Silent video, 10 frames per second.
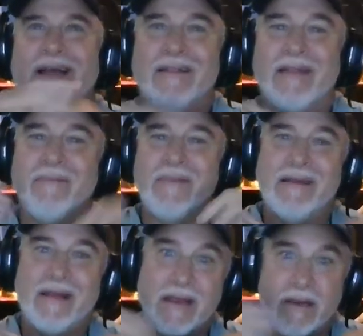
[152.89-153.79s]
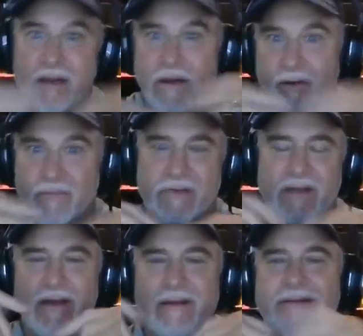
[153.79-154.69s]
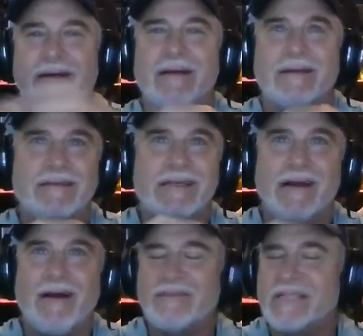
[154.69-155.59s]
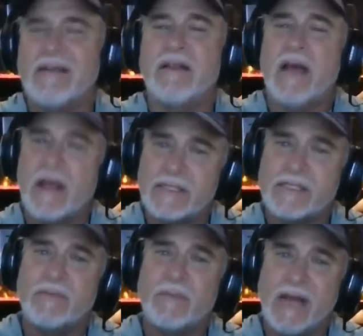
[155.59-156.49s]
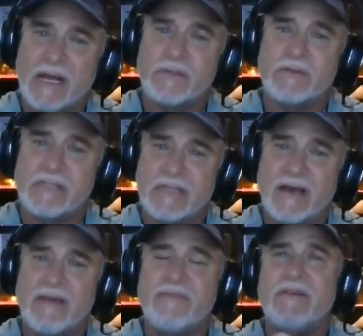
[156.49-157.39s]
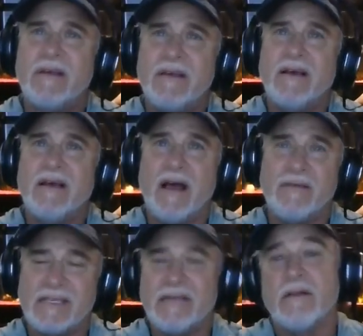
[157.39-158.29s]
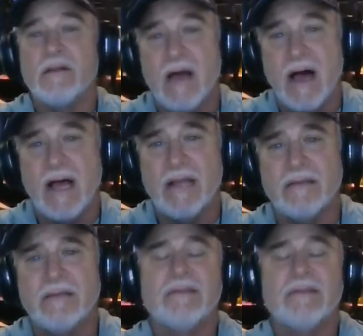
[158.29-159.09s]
and let me, like, get over the, you know, I've seen a lot of supernatural stuff. I've seen a lot.